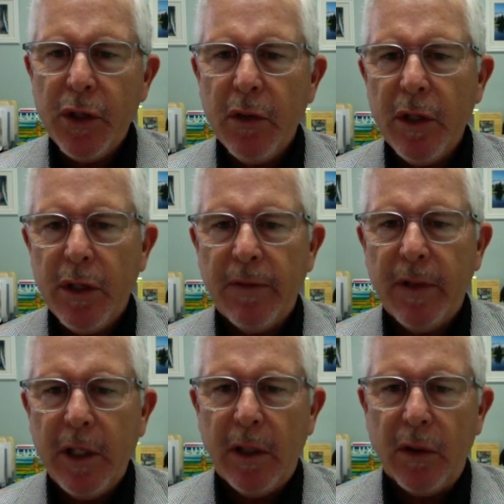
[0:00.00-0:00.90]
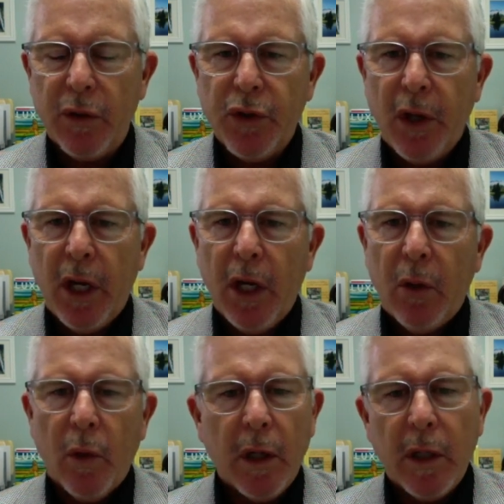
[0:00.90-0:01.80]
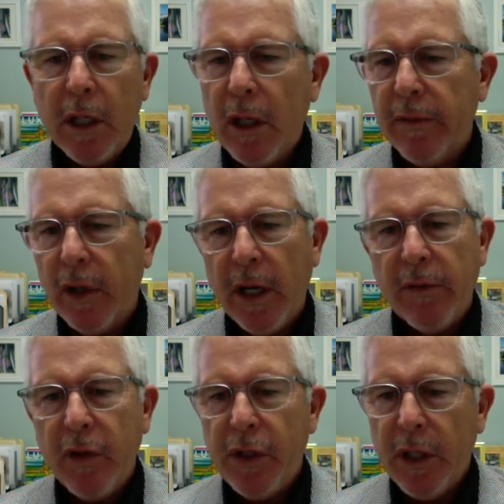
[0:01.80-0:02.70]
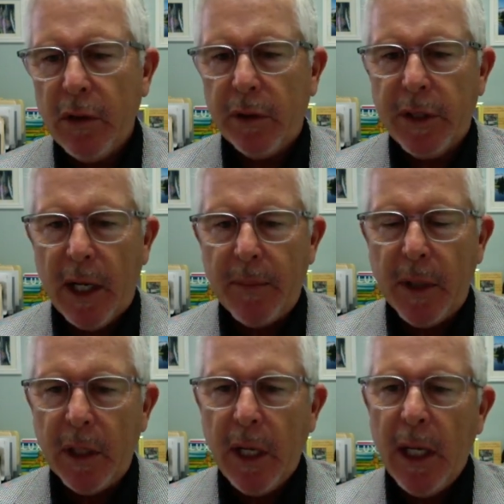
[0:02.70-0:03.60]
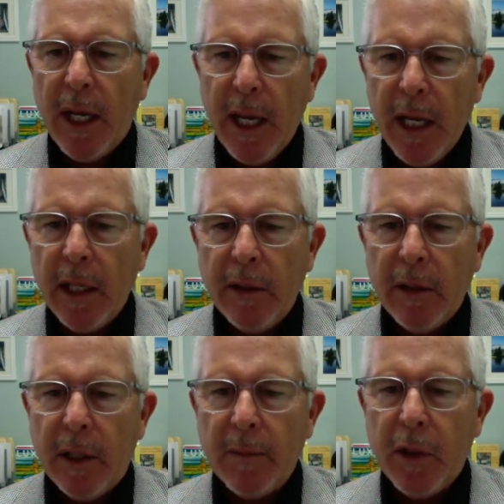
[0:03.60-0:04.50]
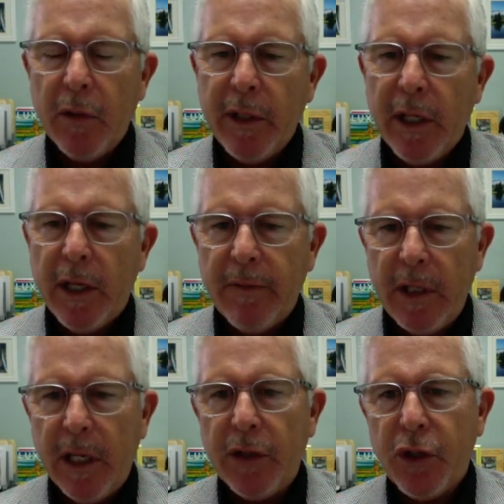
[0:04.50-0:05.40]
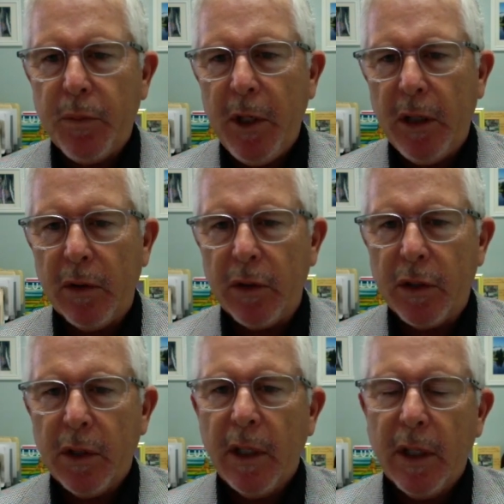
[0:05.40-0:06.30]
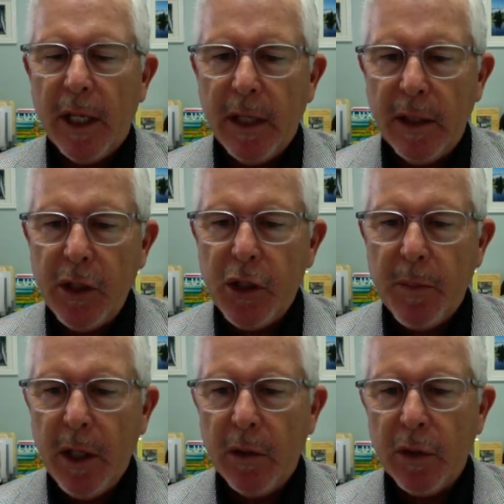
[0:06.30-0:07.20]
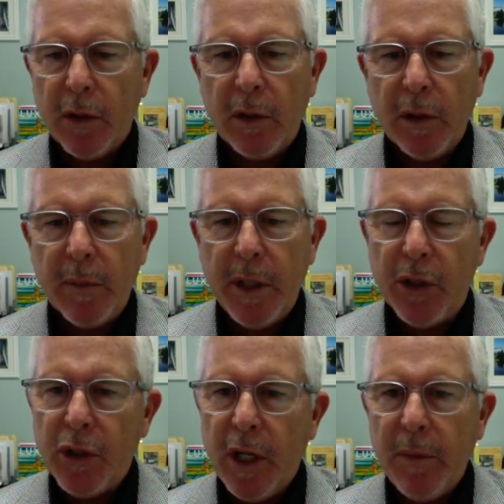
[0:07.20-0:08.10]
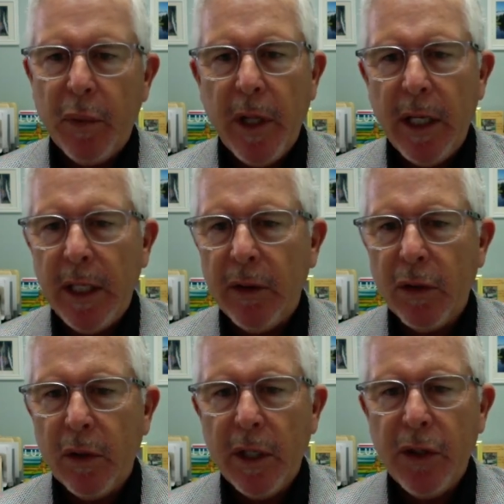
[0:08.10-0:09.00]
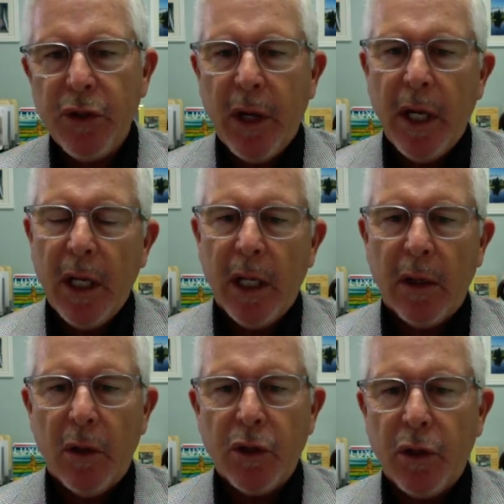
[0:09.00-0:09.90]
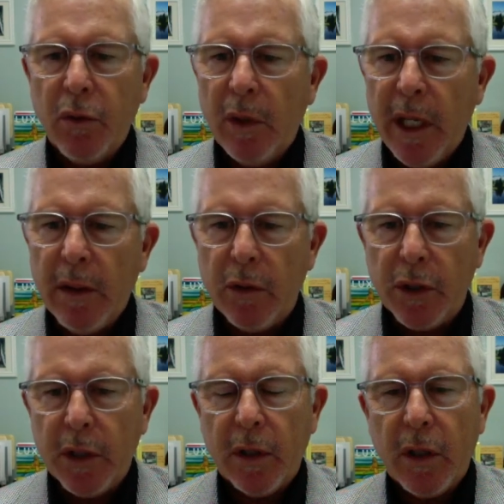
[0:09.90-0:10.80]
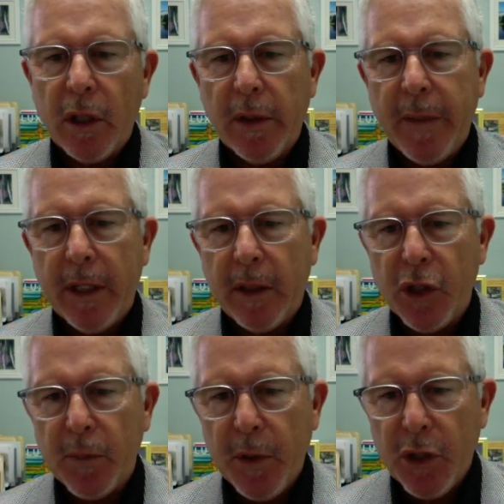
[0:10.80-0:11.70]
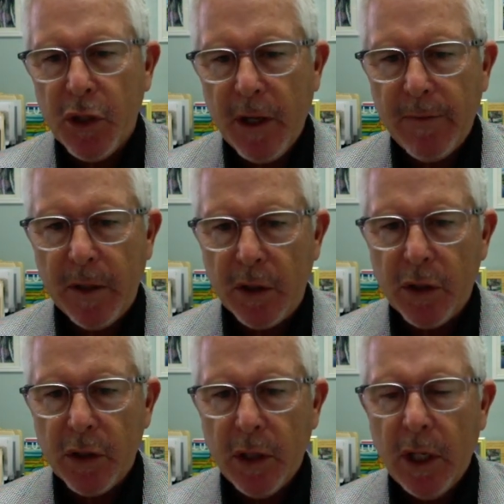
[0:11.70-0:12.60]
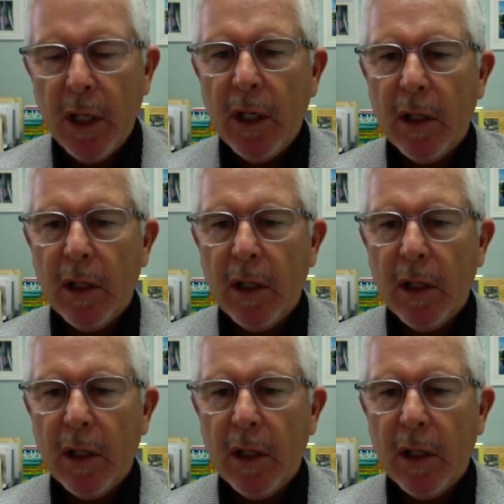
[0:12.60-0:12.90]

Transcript: these series of videos, we're going to cover every single topic. And I'm going to have guest speakers. These speakers are going to be estate planning attorneys and also lenders to talk about the specifics